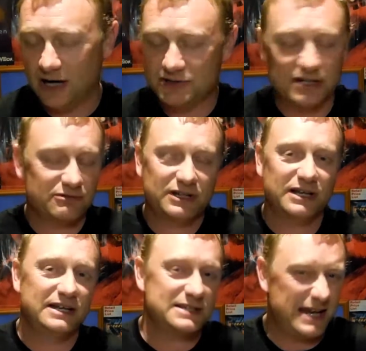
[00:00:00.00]
I generally
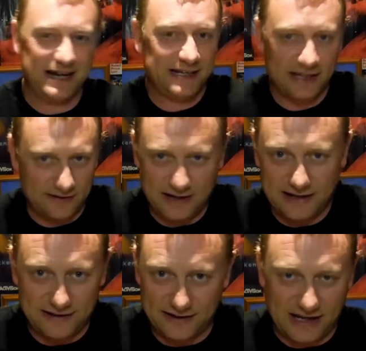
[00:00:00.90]
collect
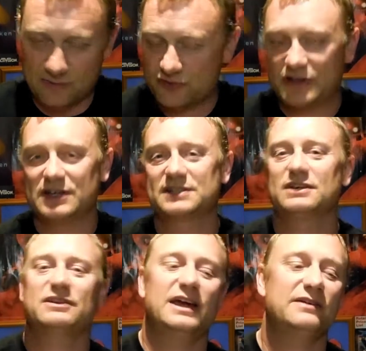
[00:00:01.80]
anything Amstrad that I
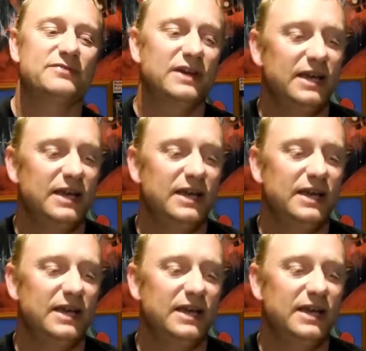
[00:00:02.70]
don't have.